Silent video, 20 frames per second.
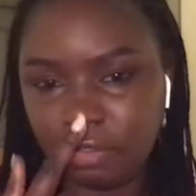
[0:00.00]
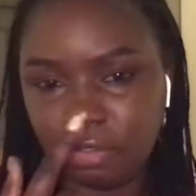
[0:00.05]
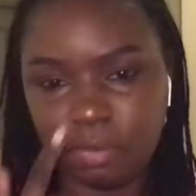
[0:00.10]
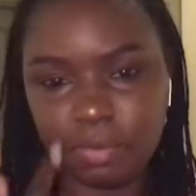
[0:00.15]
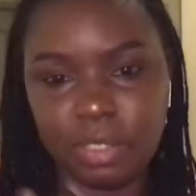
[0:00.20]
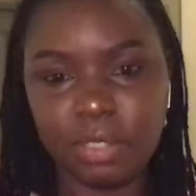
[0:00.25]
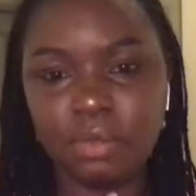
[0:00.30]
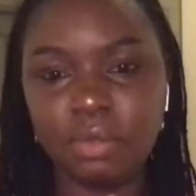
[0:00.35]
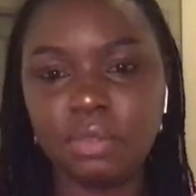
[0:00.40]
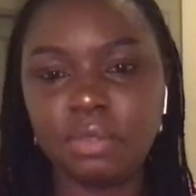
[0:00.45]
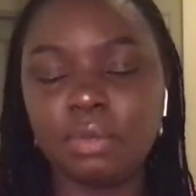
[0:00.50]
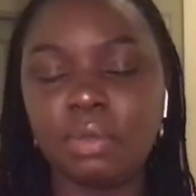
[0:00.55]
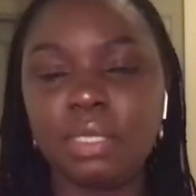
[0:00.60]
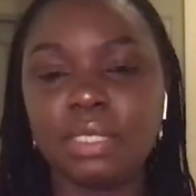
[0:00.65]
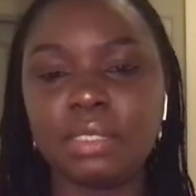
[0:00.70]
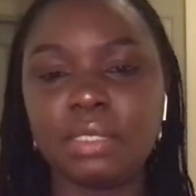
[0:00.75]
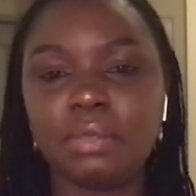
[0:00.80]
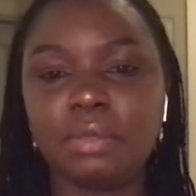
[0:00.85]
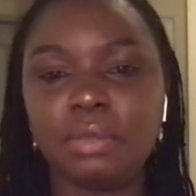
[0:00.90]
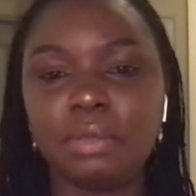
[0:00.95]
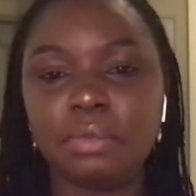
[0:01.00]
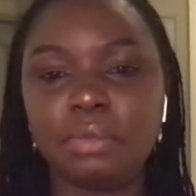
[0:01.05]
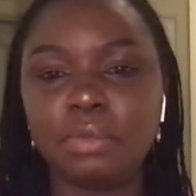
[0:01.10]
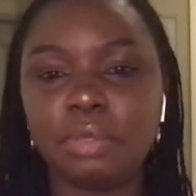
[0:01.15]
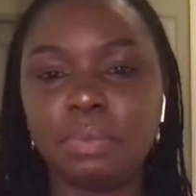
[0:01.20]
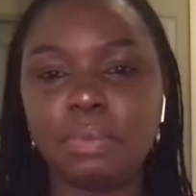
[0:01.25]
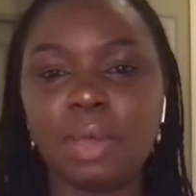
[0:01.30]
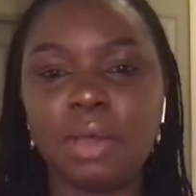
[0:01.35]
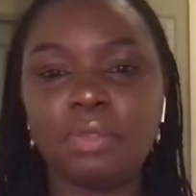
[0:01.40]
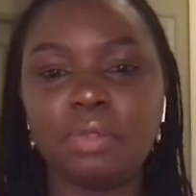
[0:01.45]
from the nose going to
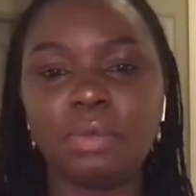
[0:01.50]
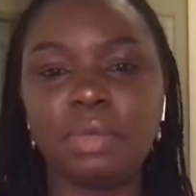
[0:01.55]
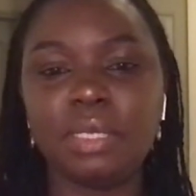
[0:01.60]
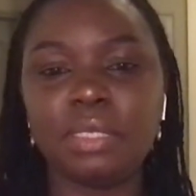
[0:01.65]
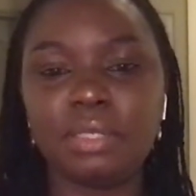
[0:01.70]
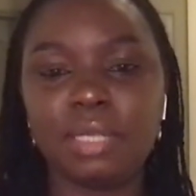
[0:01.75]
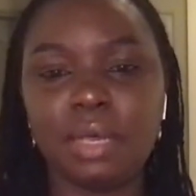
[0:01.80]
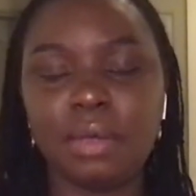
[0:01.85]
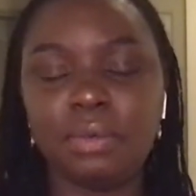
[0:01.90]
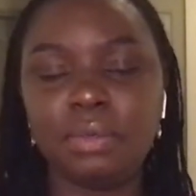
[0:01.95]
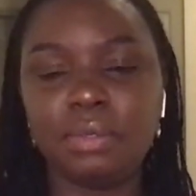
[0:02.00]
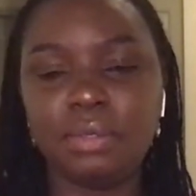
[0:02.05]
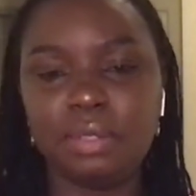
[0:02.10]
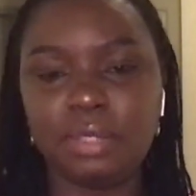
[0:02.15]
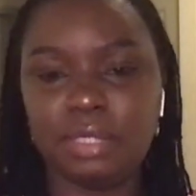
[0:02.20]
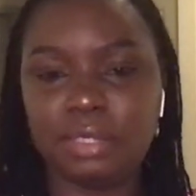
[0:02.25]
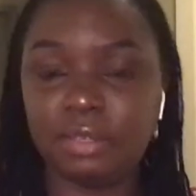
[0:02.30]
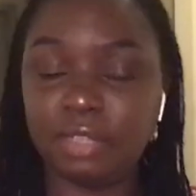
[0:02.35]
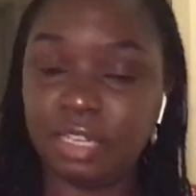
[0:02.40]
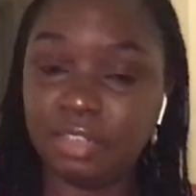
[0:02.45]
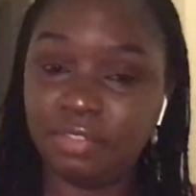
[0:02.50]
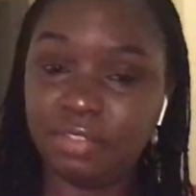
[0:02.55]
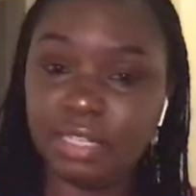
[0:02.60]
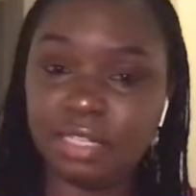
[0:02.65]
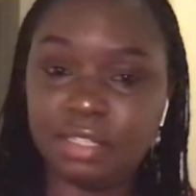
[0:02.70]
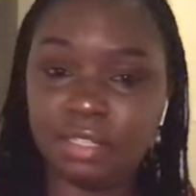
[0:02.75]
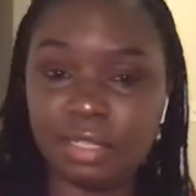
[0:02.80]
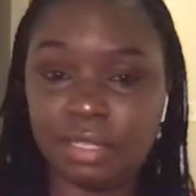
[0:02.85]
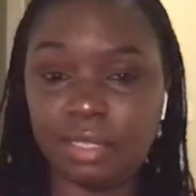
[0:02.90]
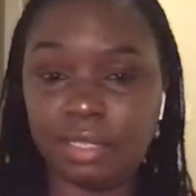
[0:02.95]
the mouth going down. It
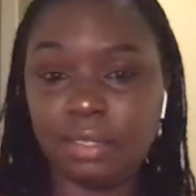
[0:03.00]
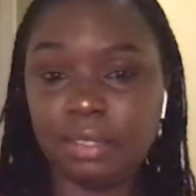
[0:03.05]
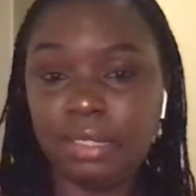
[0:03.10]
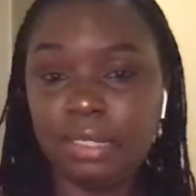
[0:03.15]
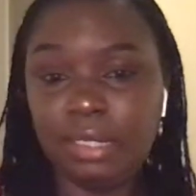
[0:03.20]
alleviates the